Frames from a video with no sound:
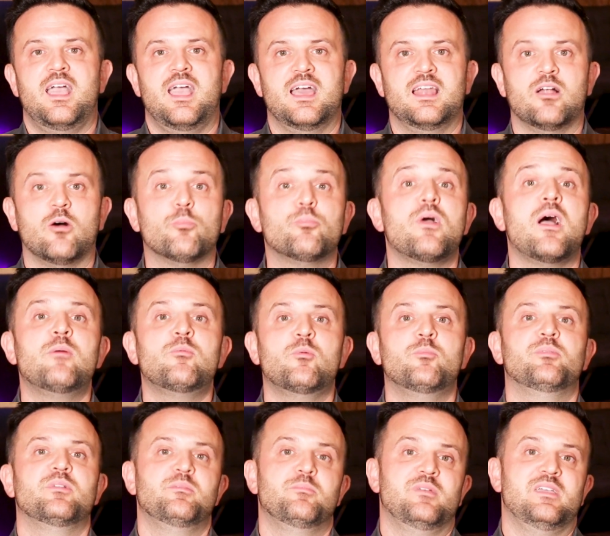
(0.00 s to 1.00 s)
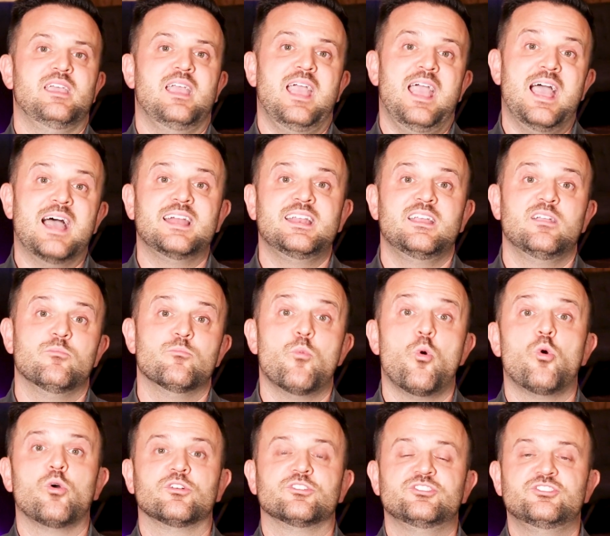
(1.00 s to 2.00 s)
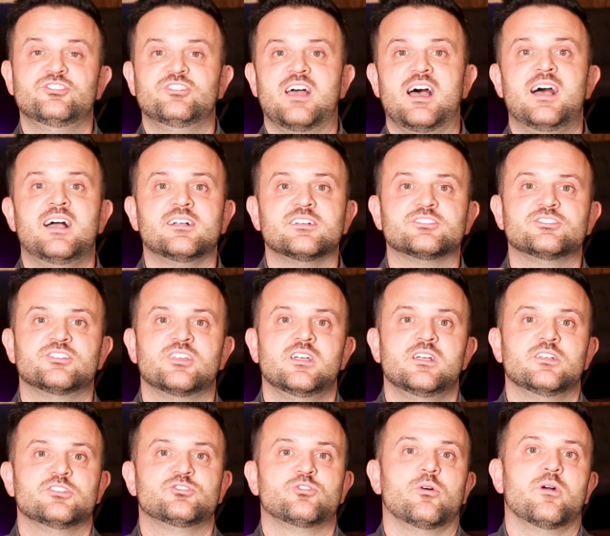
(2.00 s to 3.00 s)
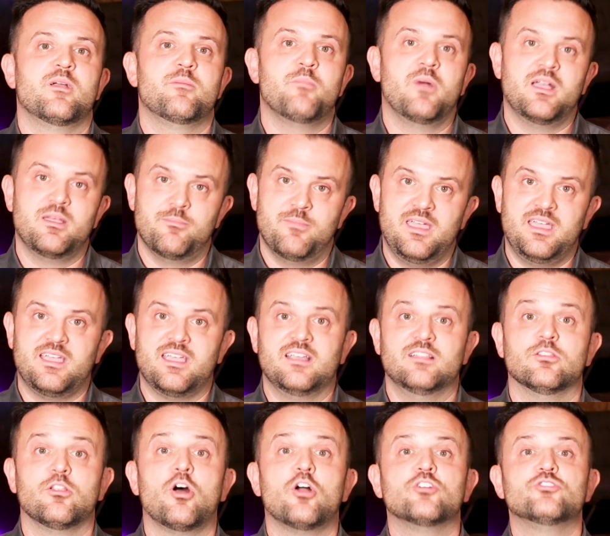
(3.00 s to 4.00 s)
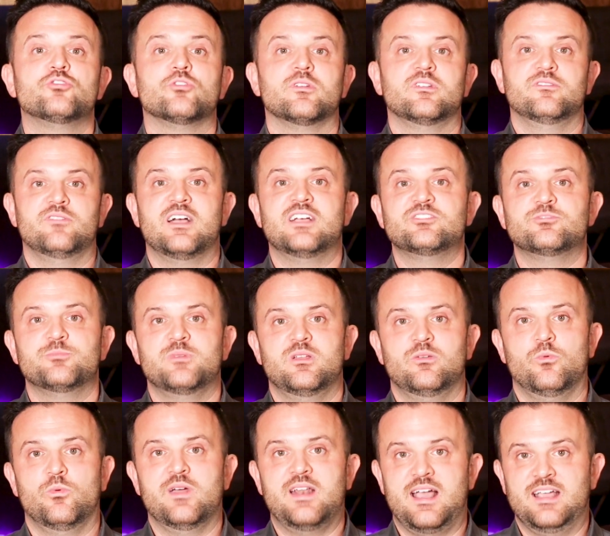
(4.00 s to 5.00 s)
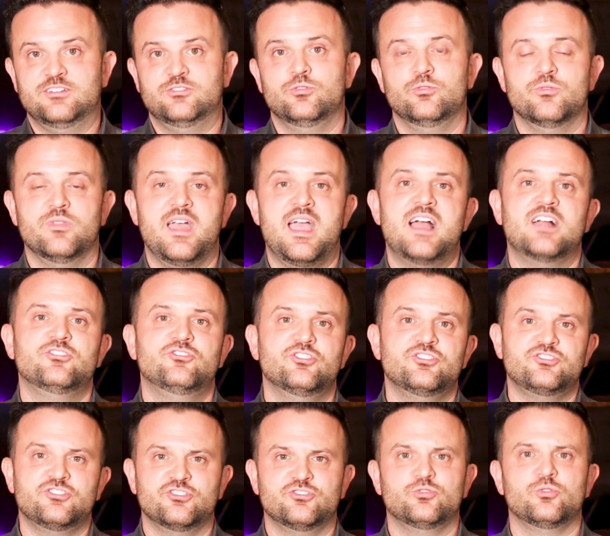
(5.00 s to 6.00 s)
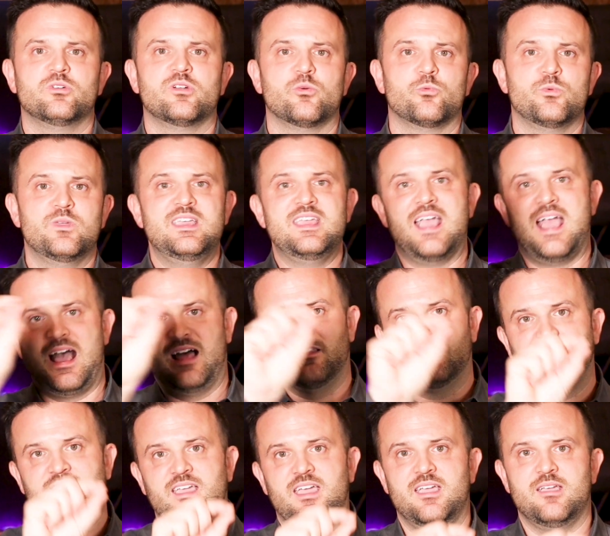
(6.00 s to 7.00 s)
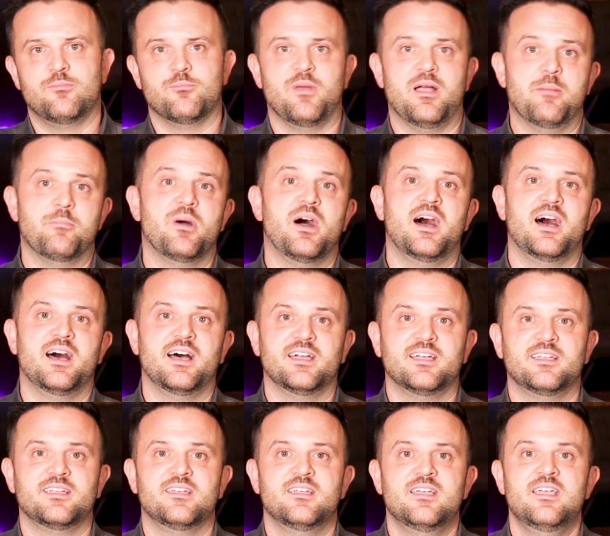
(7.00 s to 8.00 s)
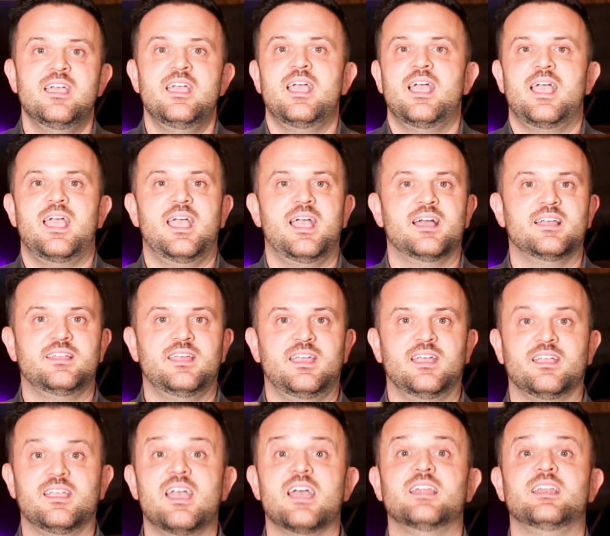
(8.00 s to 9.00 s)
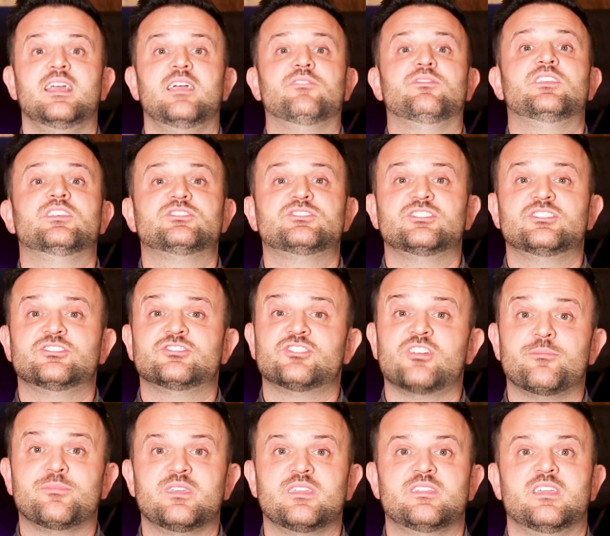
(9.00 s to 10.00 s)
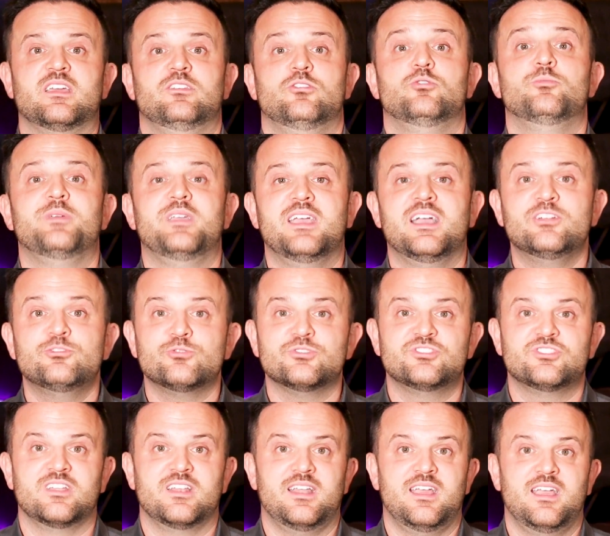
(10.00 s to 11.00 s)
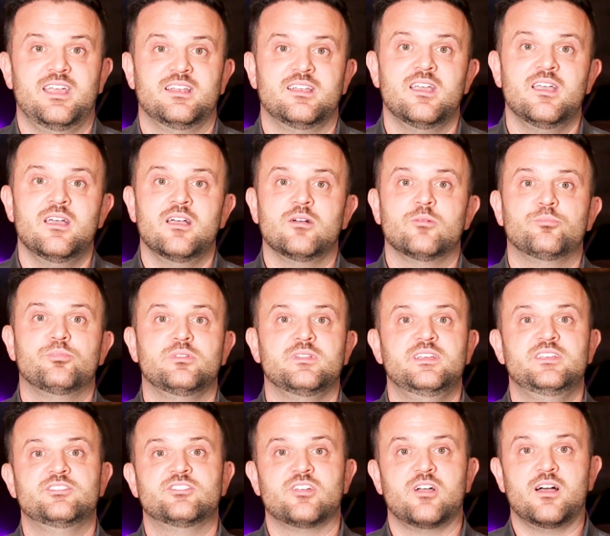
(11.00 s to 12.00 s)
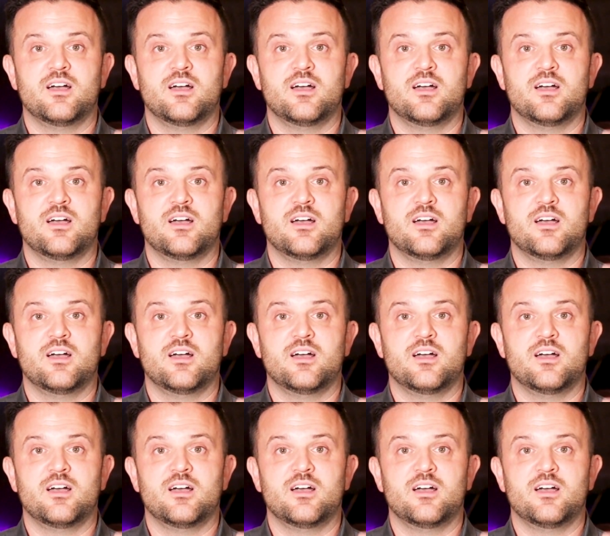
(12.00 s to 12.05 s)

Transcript: and I'll probably be adding more stocks, so I might make a larger investment when I do that, just to sort of reallocate my pie. And again, if this is something that you'd be interested in, please